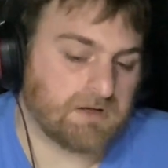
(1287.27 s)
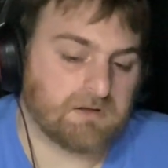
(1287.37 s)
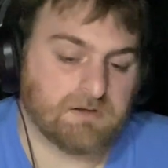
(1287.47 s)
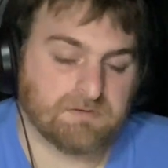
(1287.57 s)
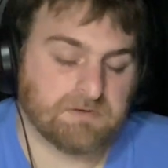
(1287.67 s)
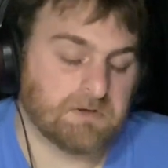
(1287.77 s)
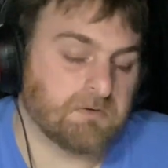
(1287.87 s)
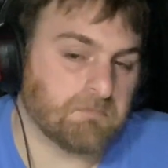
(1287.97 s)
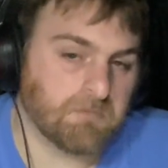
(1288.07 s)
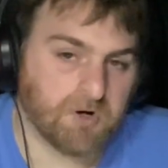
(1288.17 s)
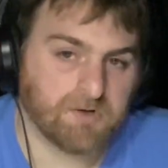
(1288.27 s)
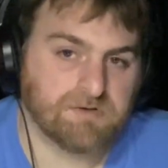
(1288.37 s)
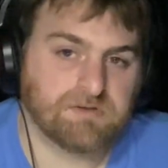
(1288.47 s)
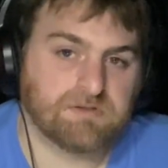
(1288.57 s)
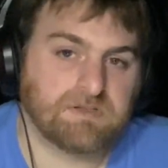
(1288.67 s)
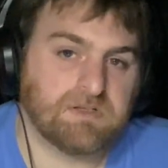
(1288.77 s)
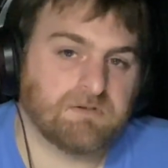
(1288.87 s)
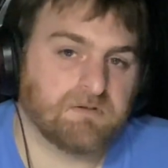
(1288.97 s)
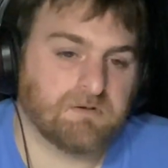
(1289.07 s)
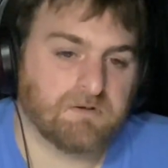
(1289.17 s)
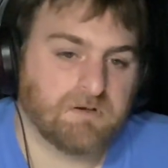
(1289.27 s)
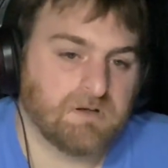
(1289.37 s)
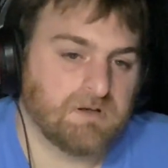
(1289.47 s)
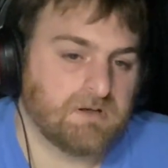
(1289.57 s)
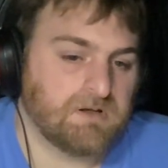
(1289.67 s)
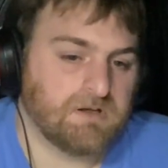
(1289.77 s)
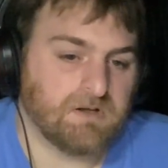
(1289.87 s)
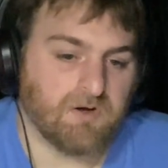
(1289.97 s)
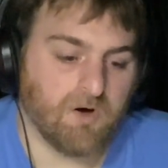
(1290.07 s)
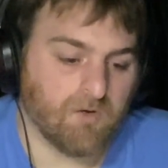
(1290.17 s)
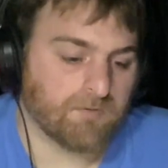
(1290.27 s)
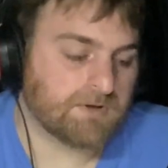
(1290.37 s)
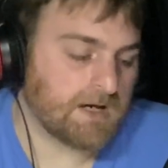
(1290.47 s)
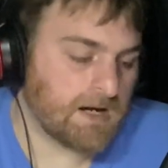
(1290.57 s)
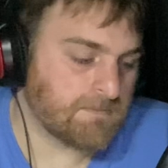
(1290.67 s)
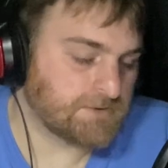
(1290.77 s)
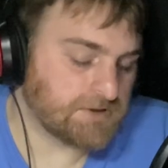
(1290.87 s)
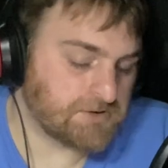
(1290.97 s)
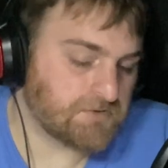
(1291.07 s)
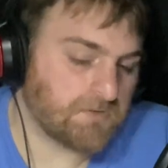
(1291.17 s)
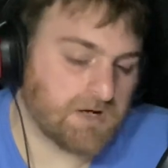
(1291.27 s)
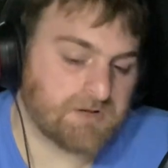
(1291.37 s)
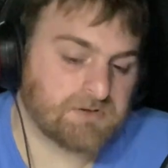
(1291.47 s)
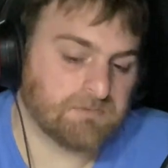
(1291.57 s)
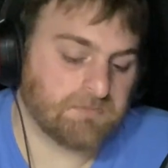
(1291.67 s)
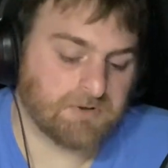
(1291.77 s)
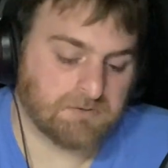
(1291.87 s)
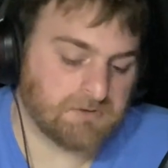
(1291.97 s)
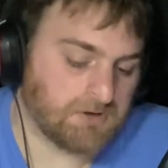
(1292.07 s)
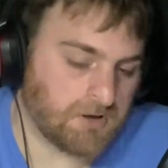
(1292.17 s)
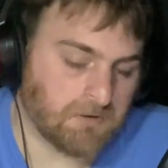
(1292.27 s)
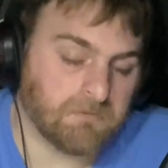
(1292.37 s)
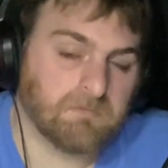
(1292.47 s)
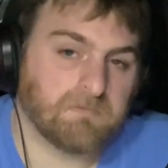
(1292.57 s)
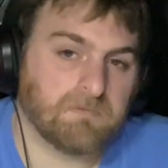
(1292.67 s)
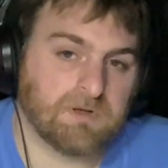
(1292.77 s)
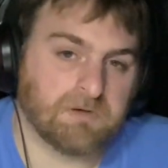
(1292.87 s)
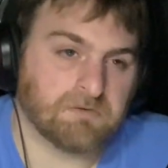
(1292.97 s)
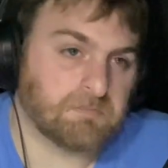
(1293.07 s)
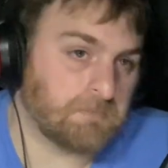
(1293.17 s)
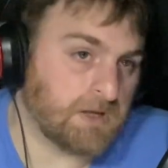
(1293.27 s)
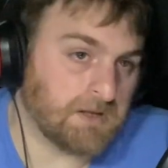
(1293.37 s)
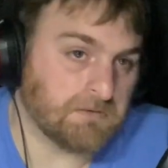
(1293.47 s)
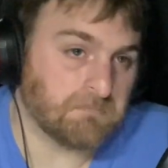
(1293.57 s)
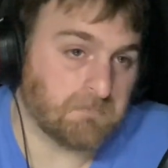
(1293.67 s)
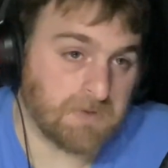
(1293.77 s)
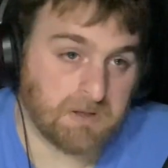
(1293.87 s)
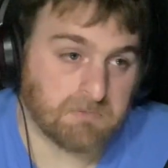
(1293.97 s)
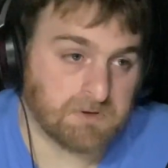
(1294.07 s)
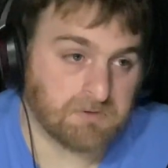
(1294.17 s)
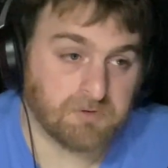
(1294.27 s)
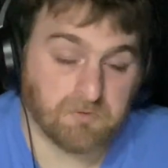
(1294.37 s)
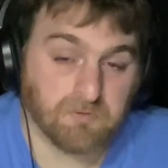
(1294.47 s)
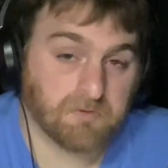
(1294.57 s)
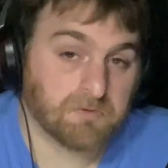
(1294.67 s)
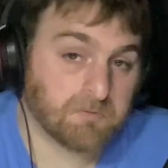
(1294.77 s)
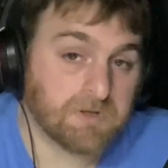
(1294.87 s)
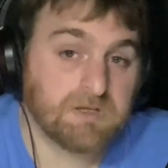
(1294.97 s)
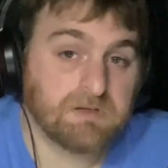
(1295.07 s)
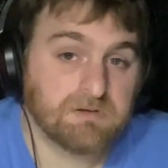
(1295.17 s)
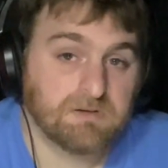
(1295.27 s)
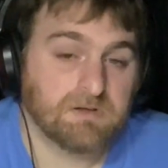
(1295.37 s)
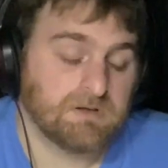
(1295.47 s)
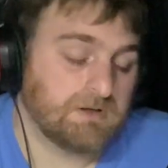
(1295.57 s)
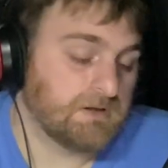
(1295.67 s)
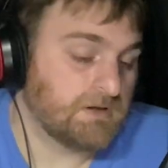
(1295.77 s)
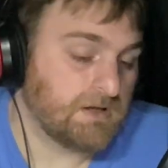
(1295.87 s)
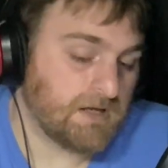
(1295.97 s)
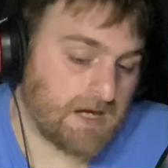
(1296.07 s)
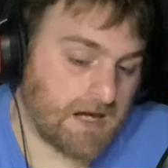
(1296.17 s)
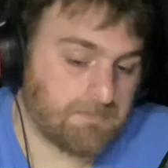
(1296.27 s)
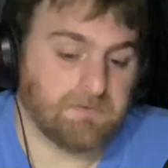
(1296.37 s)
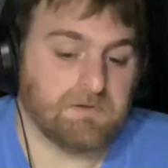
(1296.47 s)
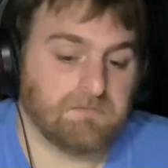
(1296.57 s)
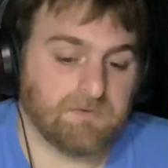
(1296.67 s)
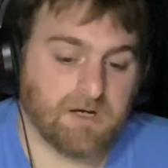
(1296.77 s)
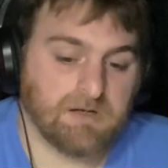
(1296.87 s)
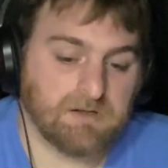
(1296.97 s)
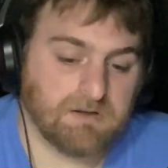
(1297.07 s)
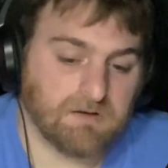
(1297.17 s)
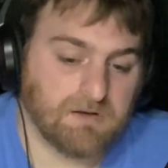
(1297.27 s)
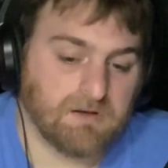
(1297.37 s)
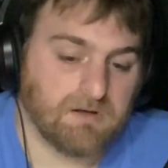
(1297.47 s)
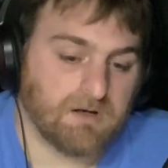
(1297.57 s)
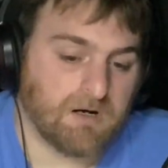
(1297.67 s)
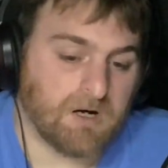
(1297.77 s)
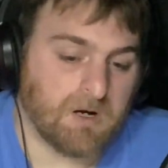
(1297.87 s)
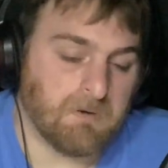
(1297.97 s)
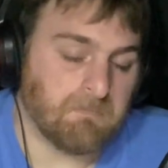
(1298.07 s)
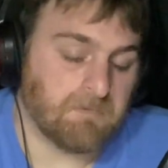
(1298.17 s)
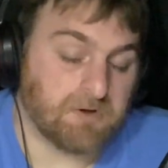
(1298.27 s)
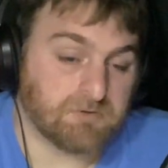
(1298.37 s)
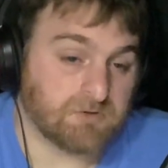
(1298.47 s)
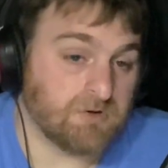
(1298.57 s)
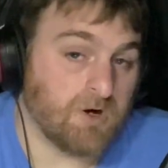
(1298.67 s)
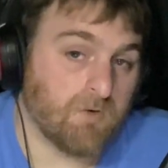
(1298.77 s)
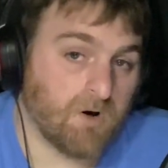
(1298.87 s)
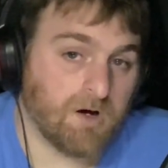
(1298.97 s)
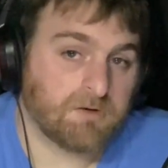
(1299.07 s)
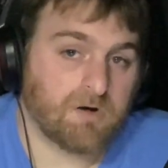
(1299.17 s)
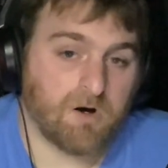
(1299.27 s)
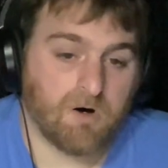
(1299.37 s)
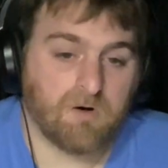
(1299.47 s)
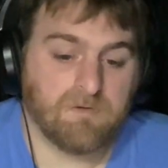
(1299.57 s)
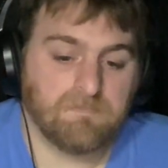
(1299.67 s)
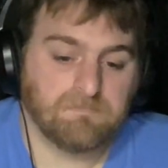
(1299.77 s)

is there an emergency or an overtime situation. But there's been maybe 2 or 3. Happily have done it. There's no on call.